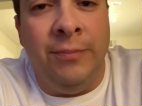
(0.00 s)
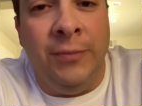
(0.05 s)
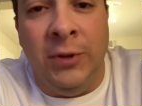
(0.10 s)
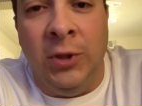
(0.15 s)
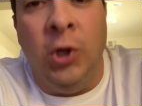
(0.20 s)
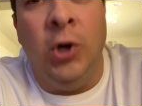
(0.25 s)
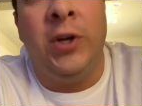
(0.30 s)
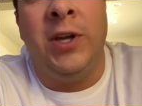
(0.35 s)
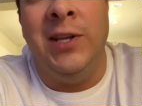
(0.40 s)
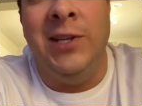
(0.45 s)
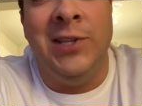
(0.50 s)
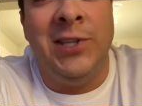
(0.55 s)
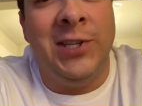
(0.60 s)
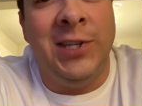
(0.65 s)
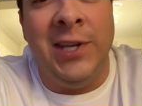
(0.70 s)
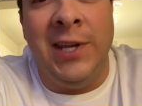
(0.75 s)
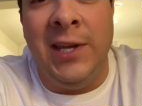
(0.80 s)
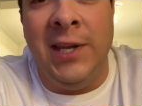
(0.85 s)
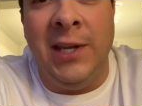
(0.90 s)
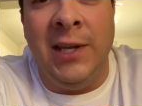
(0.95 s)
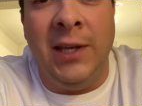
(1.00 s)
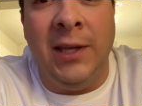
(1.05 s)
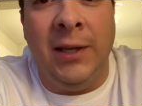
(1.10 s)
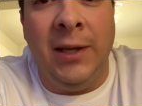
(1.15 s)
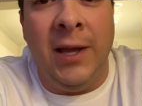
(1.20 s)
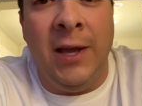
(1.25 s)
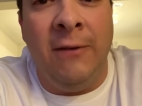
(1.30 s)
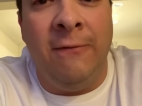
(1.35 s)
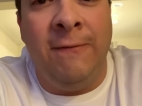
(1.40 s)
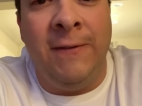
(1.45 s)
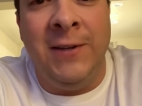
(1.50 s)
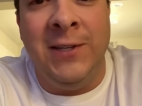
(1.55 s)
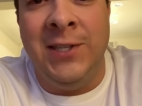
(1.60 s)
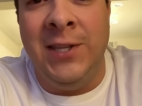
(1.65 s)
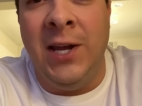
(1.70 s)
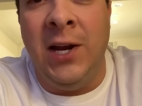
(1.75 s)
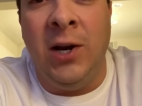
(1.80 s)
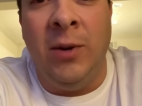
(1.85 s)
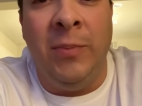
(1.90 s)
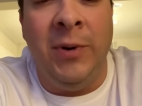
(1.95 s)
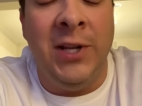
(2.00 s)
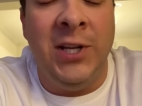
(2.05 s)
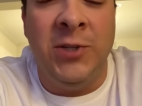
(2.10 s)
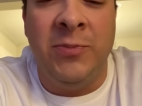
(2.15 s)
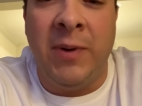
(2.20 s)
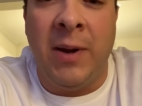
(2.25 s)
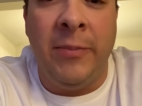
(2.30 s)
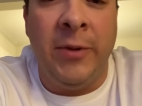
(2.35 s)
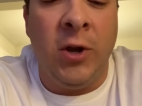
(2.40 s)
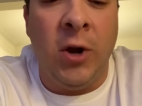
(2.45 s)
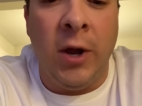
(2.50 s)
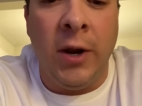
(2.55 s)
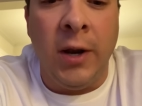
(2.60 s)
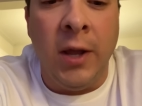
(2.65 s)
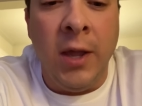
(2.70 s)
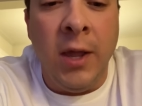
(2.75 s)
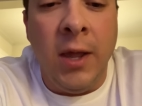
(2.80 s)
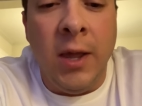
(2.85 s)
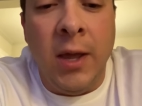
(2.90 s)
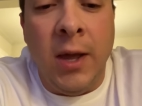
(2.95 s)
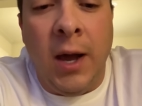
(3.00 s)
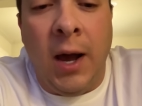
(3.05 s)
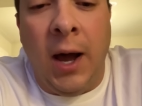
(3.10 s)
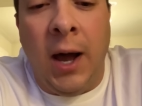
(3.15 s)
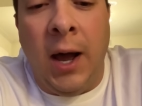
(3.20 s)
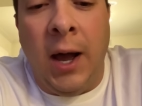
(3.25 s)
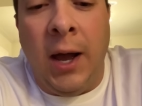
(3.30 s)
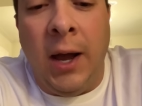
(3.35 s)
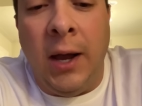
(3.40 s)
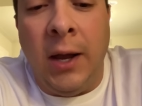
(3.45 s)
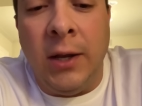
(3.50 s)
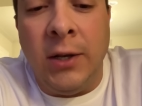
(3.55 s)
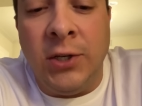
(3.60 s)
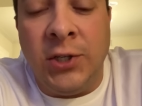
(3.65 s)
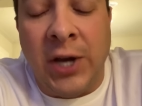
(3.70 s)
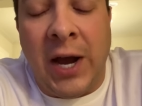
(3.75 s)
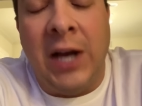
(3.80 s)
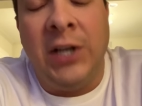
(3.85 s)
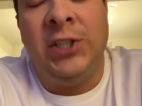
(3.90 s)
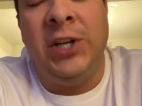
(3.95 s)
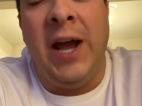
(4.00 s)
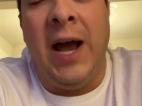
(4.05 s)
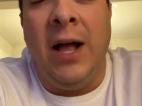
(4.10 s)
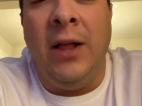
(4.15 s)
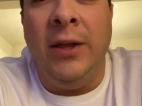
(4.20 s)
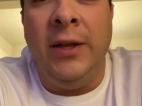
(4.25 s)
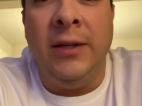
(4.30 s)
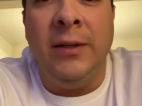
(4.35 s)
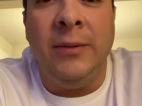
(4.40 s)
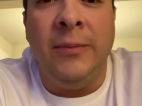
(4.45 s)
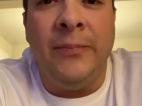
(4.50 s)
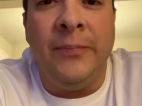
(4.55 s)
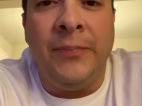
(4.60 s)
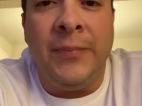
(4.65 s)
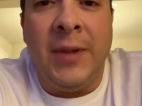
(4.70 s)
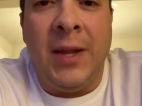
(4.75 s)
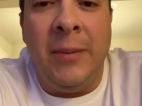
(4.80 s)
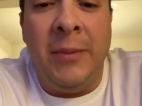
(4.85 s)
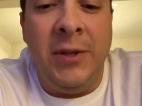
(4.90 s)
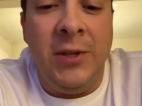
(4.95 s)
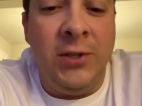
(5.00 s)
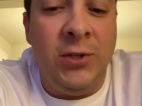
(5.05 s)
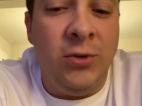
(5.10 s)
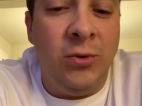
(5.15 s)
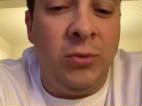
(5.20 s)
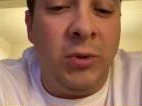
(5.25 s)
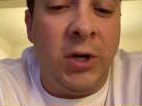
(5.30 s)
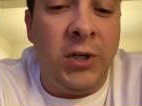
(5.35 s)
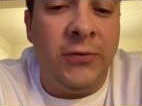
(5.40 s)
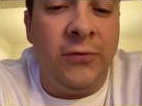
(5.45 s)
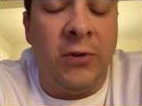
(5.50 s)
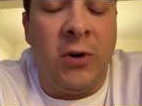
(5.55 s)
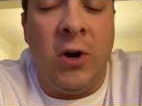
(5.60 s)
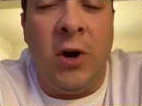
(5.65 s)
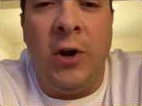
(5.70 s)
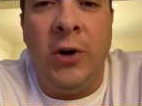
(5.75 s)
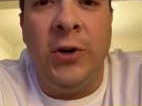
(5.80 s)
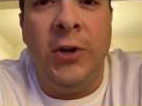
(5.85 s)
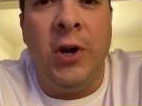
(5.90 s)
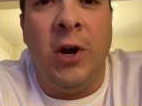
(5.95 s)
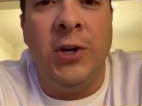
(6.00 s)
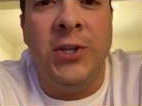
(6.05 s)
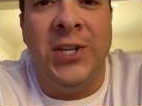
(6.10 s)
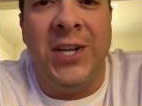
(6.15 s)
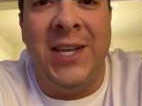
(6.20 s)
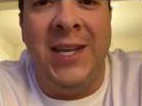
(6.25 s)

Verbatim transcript: look and see if he's there, but he's probably gone. Uh, Josh Allen, I mean, the dude rushed for 100 yards